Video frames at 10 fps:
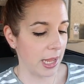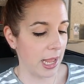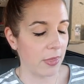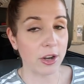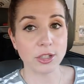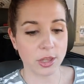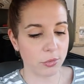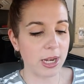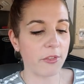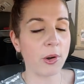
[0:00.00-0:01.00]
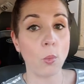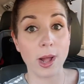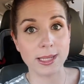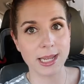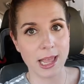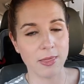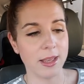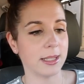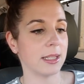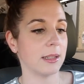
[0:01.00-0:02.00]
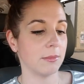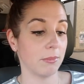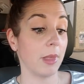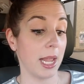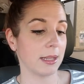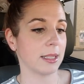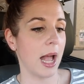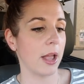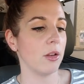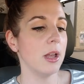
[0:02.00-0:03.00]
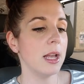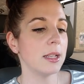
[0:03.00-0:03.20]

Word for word: And there's three different ones in this like style.